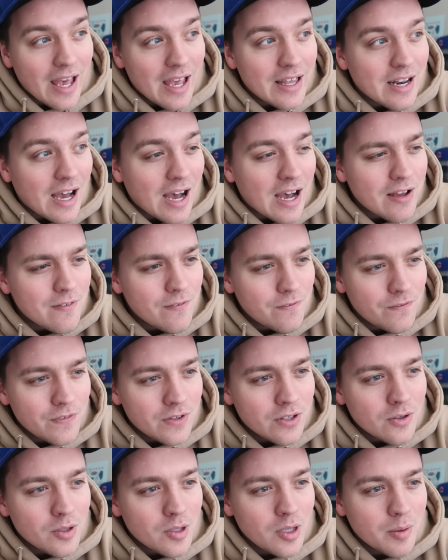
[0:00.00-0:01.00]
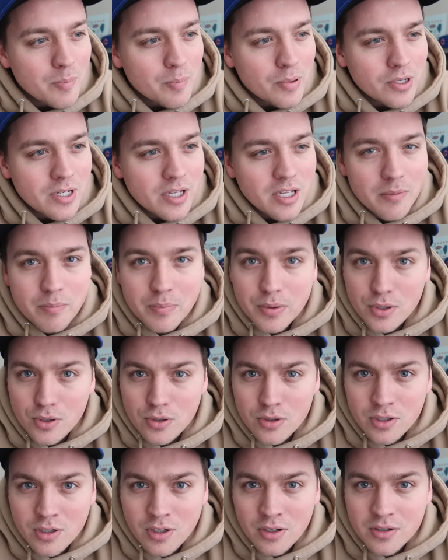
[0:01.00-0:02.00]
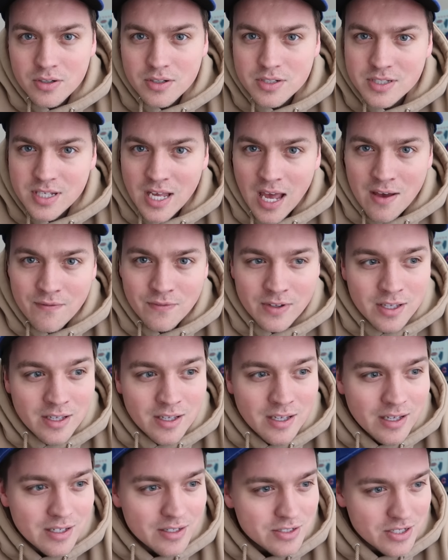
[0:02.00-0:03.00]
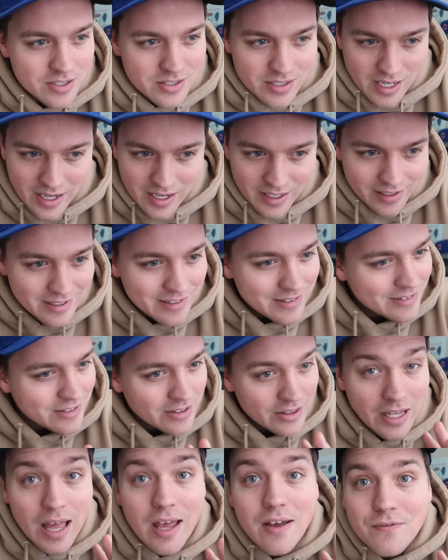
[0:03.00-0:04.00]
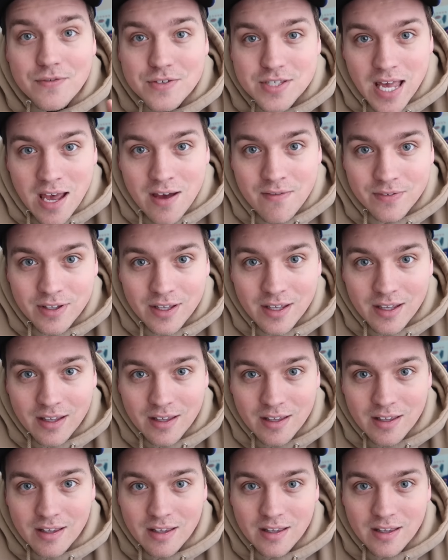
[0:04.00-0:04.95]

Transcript: And I feel pretty computer savvy, just like life savvy.